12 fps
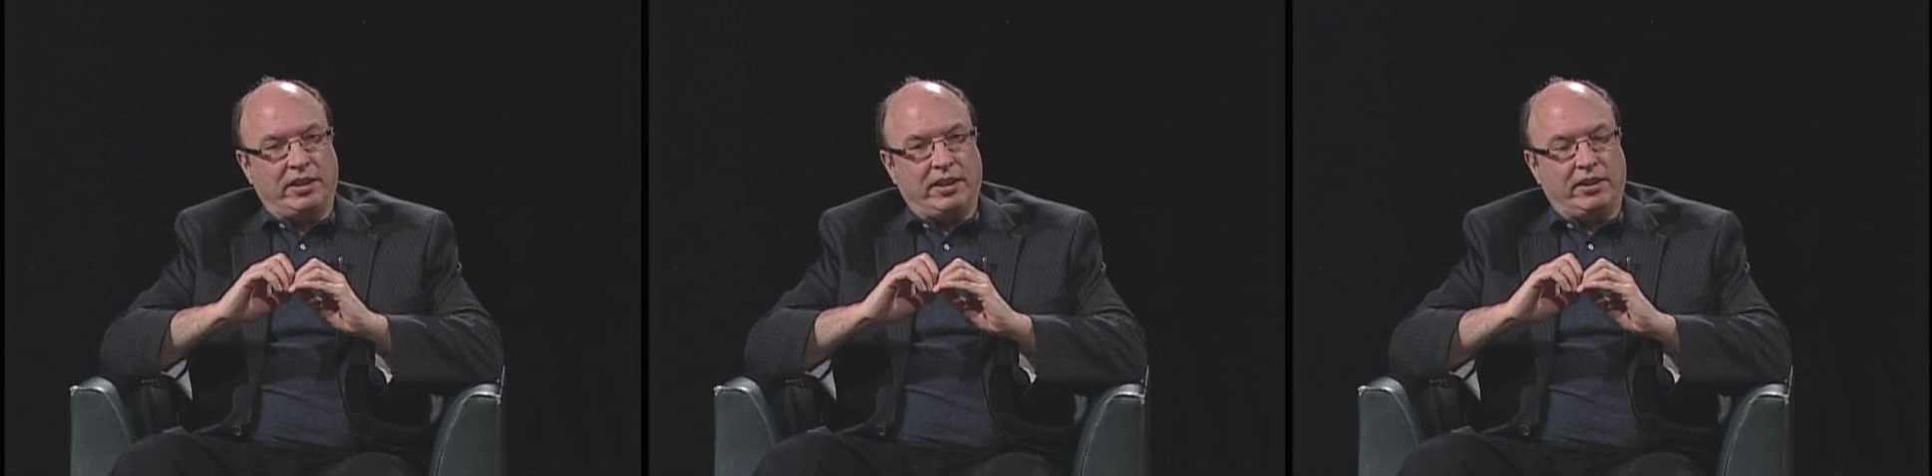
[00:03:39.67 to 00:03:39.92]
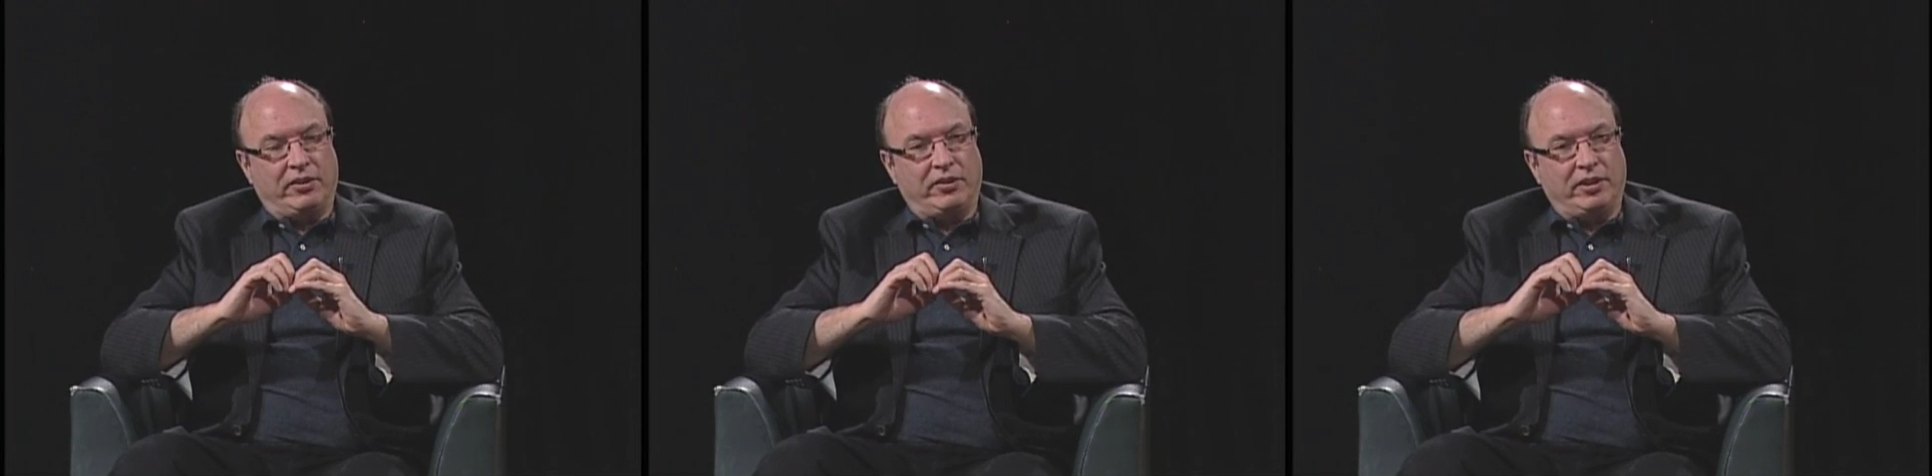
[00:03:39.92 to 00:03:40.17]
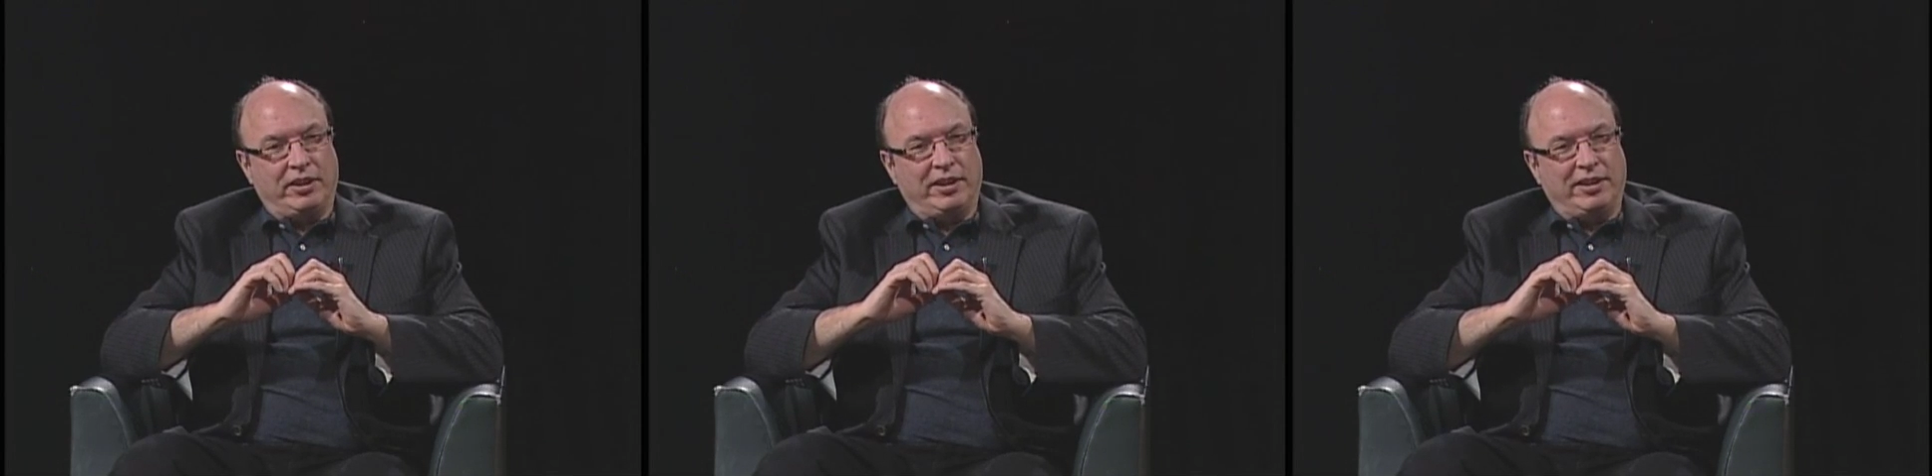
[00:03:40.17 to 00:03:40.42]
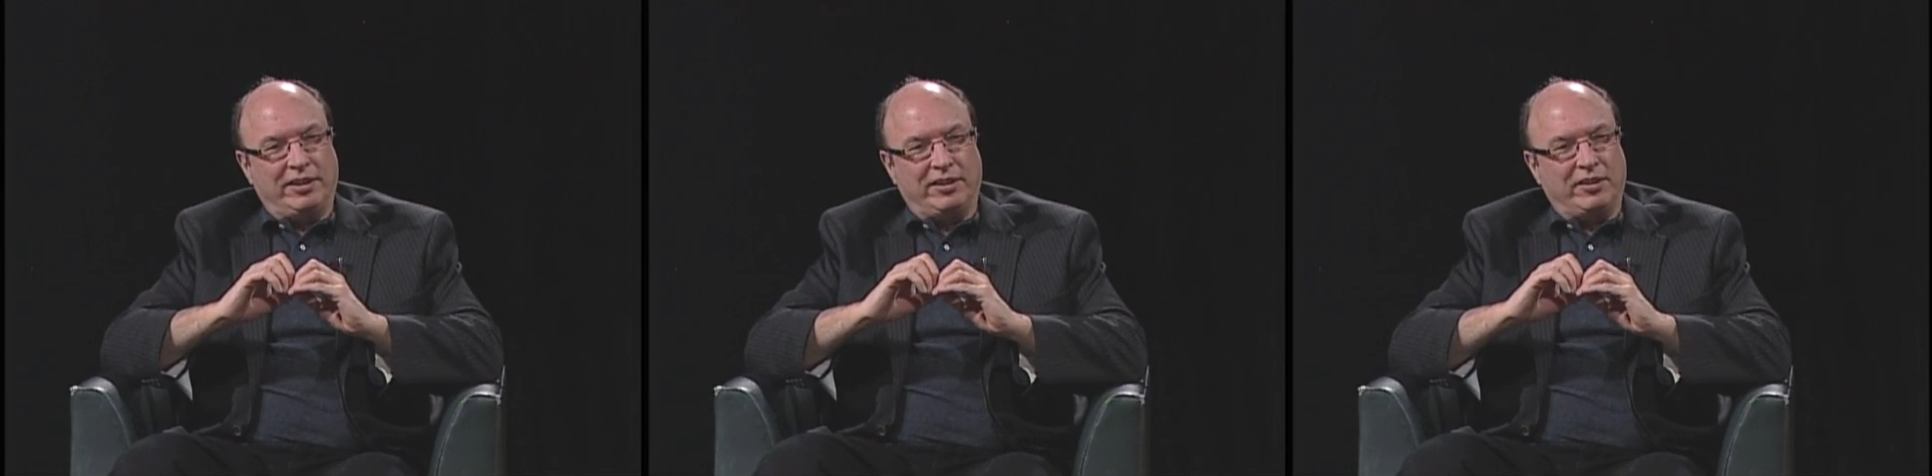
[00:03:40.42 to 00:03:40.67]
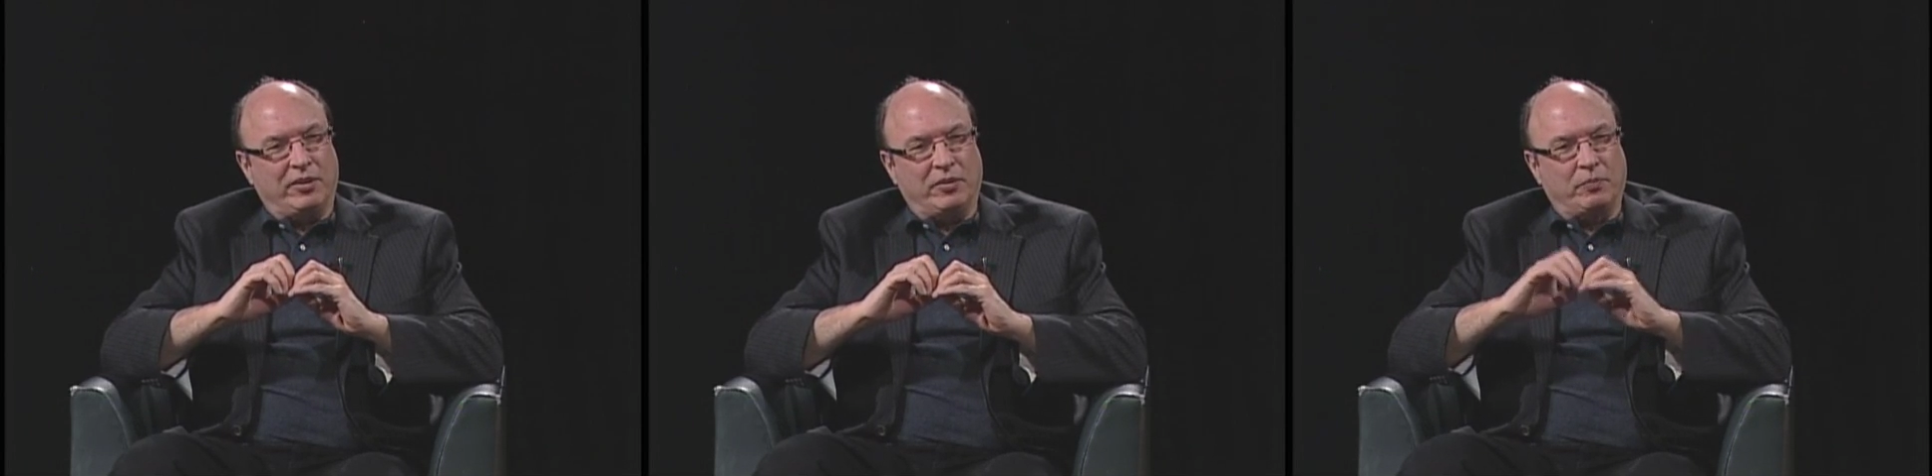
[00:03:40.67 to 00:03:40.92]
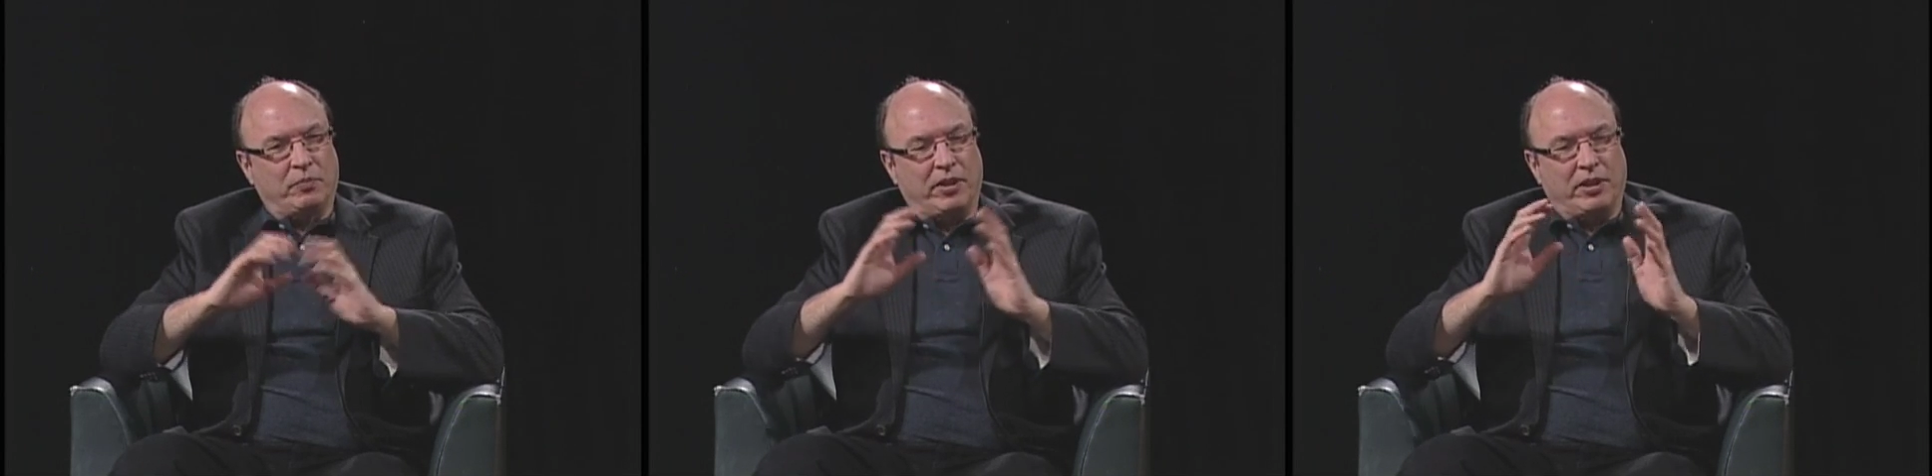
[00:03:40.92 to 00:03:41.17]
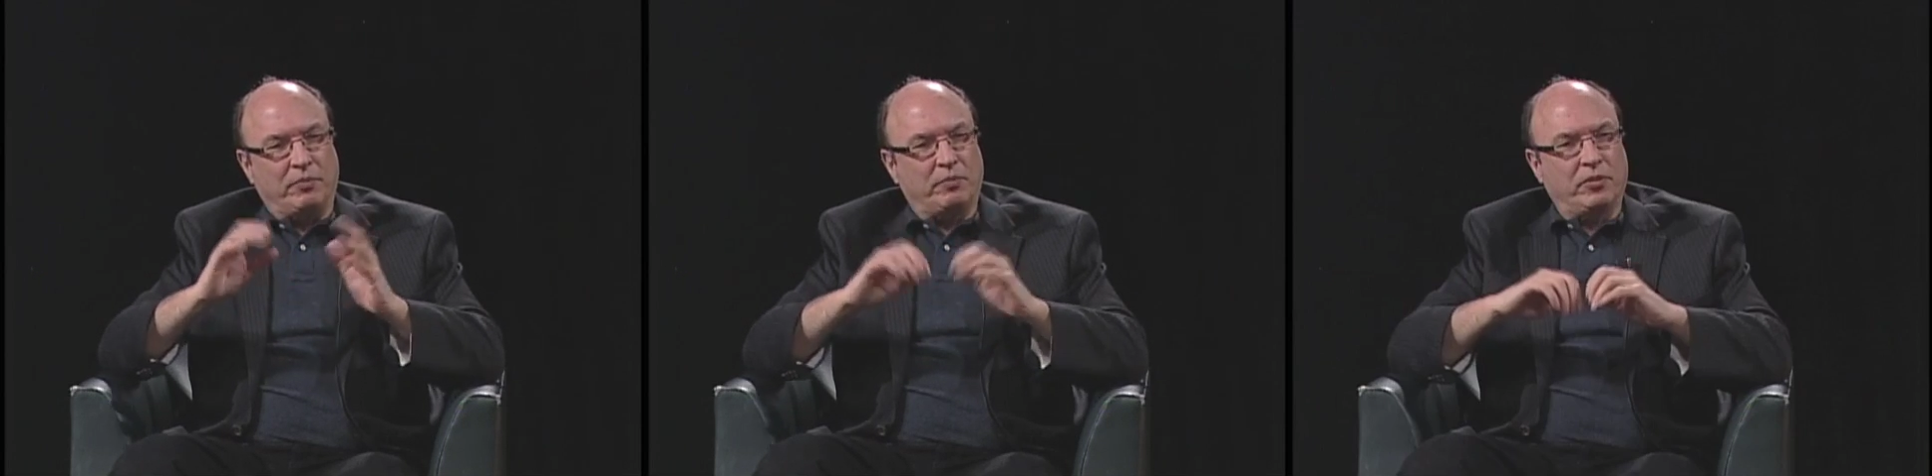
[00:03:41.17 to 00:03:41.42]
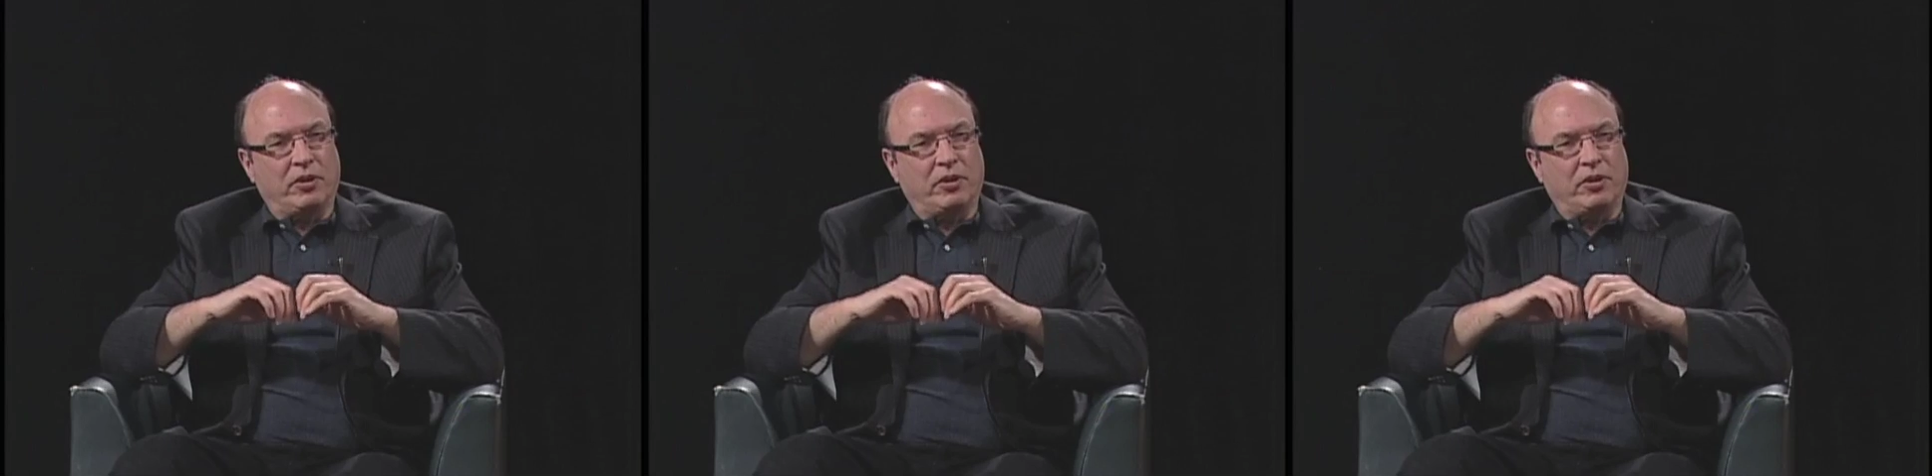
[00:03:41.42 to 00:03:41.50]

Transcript: in the